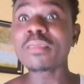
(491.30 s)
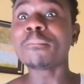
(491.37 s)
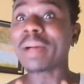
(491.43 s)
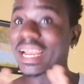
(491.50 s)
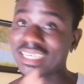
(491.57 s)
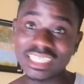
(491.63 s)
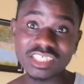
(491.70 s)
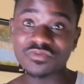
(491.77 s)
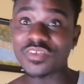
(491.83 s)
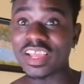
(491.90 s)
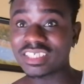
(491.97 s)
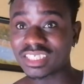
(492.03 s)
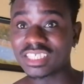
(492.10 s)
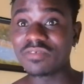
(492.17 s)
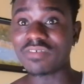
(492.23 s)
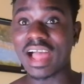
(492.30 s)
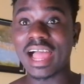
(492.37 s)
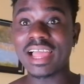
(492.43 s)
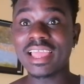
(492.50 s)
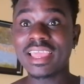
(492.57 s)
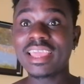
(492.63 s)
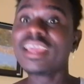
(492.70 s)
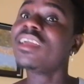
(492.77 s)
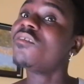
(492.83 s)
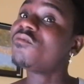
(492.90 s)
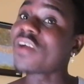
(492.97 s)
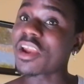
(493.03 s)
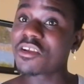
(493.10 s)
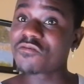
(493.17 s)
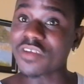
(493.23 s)
But this festival,
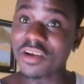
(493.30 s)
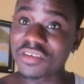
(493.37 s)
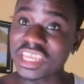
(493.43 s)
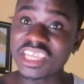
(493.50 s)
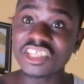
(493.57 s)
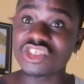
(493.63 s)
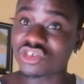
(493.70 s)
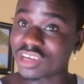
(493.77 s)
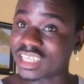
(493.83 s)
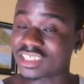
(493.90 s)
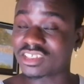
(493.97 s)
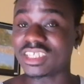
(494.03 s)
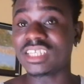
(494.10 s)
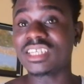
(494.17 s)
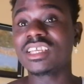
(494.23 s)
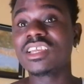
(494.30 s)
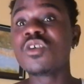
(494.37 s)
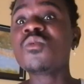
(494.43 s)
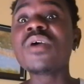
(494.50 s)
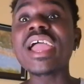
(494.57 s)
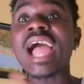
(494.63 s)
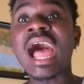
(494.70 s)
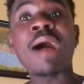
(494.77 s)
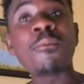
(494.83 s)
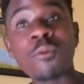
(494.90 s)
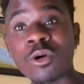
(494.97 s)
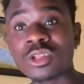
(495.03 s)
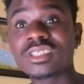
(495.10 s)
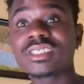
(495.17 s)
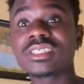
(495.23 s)
very, very interesting. Where I
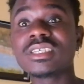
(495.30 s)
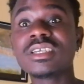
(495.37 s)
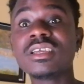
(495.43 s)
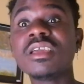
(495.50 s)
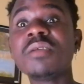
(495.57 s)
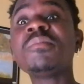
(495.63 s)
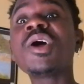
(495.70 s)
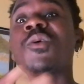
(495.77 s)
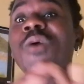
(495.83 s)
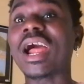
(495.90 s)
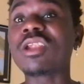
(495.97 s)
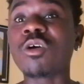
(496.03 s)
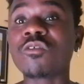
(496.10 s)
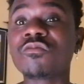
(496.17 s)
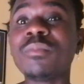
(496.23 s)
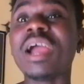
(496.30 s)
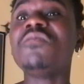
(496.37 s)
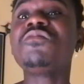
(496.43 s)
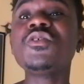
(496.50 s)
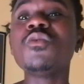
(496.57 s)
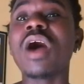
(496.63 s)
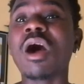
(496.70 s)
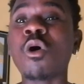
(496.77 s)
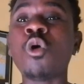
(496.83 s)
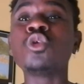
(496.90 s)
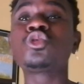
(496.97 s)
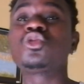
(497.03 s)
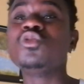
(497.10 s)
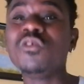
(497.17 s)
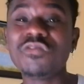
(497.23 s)
want, may one of my viewer
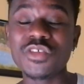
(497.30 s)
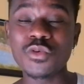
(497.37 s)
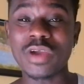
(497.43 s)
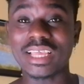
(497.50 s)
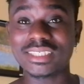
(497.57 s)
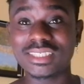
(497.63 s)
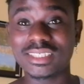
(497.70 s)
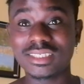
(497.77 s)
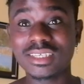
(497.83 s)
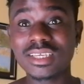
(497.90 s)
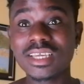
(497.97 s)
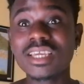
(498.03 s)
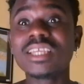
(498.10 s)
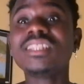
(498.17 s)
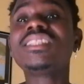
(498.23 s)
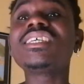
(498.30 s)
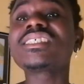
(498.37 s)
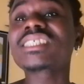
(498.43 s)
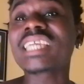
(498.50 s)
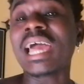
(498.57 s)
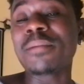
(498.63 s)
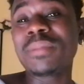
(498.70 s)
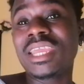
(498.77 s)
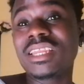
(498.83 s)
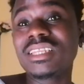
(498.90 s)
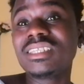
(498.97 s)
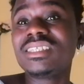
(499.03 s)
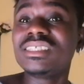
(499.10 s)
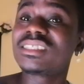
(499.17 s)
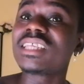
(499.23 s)
or two viewers, this
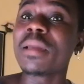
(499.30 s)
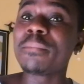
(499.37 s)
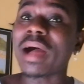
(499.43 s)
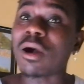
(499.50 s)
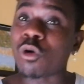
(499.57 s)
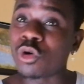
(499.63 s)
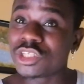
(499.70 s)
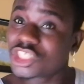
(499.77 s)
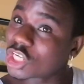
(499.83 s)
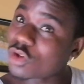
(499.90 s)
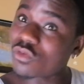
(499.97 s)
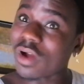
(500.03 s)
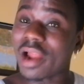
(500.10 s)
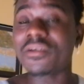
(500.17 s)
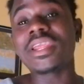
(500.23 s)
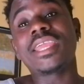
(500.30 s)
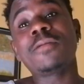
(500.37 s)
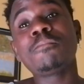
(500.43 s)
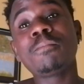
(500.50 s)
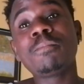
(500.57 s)
coming December or January,